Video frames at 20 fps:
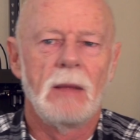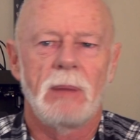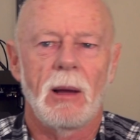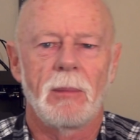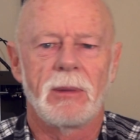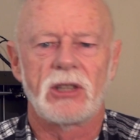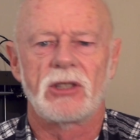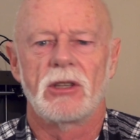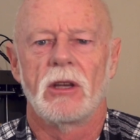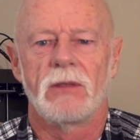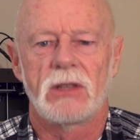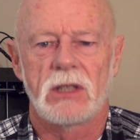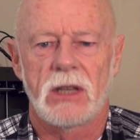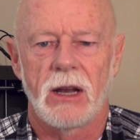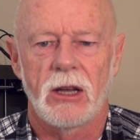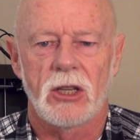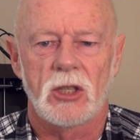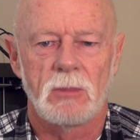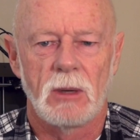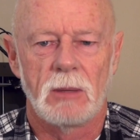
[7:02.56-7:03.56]
public service
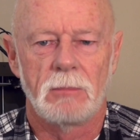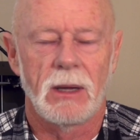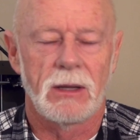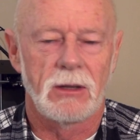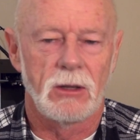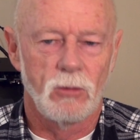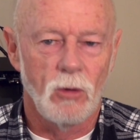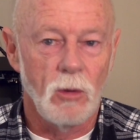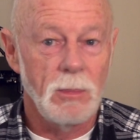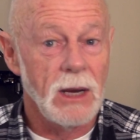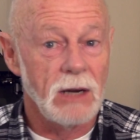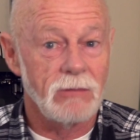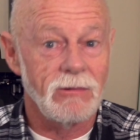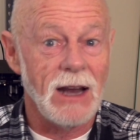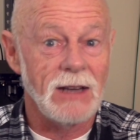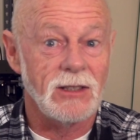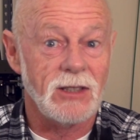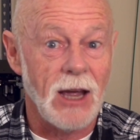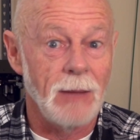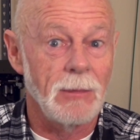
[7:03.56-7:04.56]
announcement, but there will be a
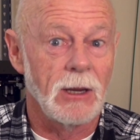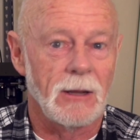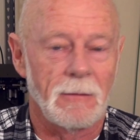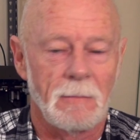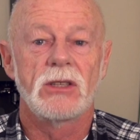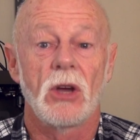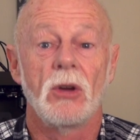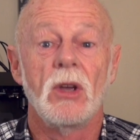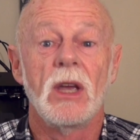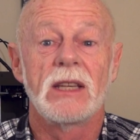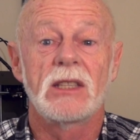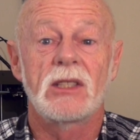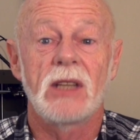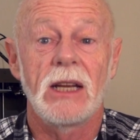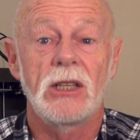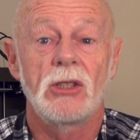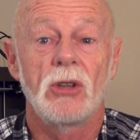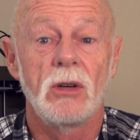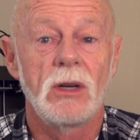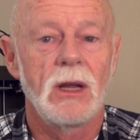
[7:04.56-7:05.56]
rant coming. So stay
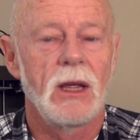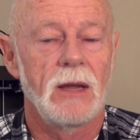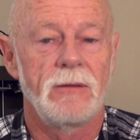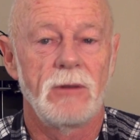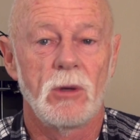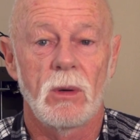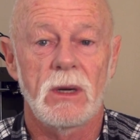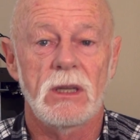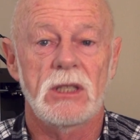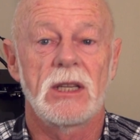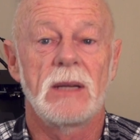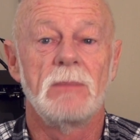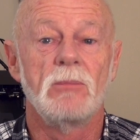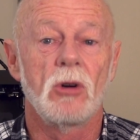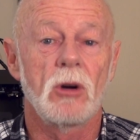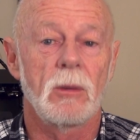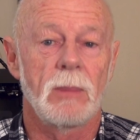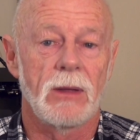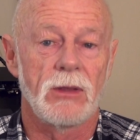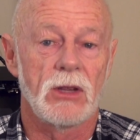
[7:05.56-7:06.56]
tuned. If you want to see
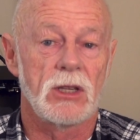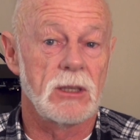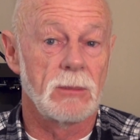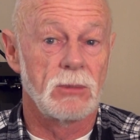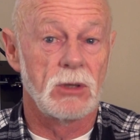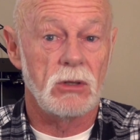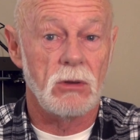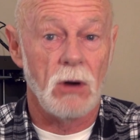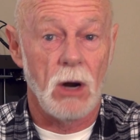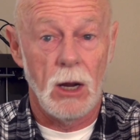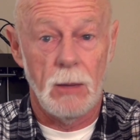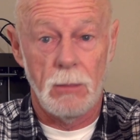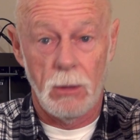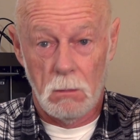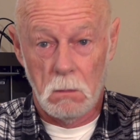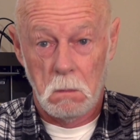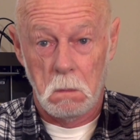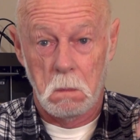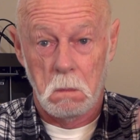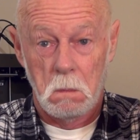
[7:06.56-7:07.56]
more about this, subscribe,
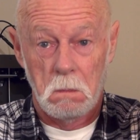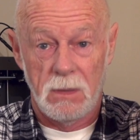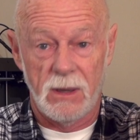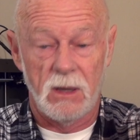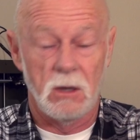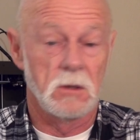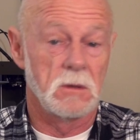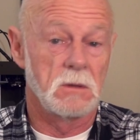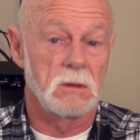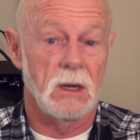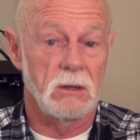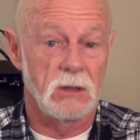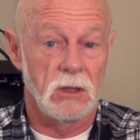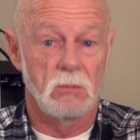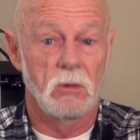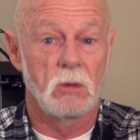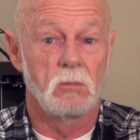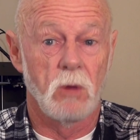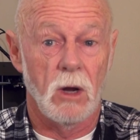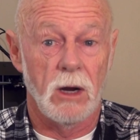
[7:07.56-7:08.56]
because you
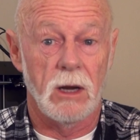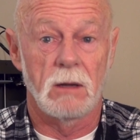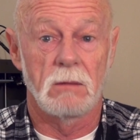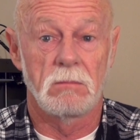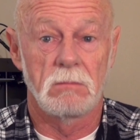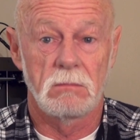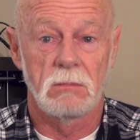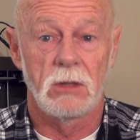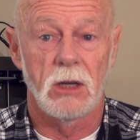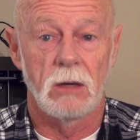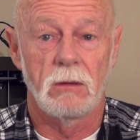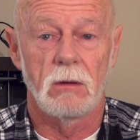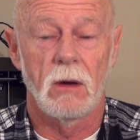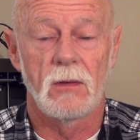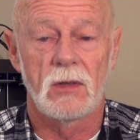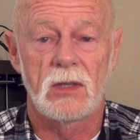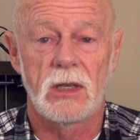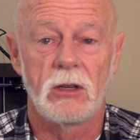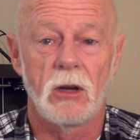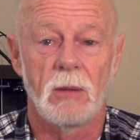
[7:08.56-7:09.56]
would want to, you know,
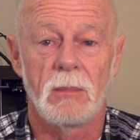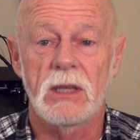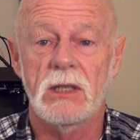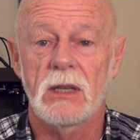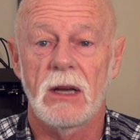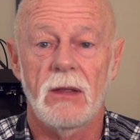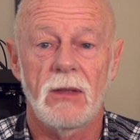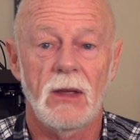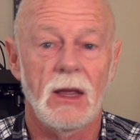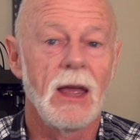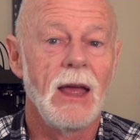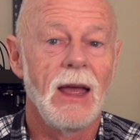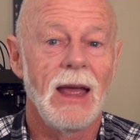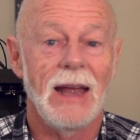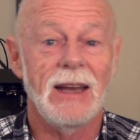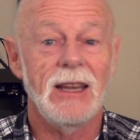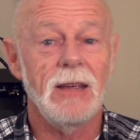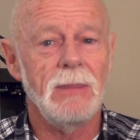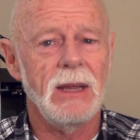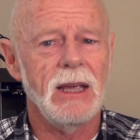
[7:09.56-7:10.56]
obviously not miss anything.
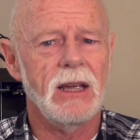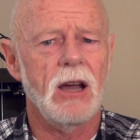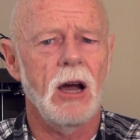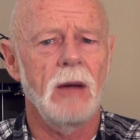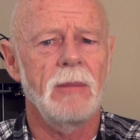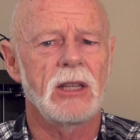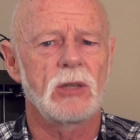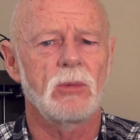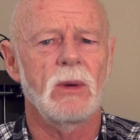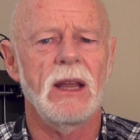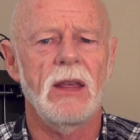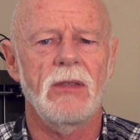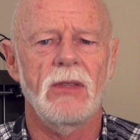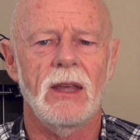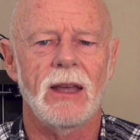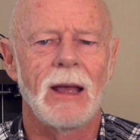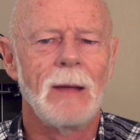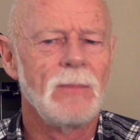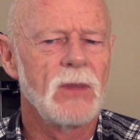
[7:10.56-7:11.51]
And give me your comments. What do you think?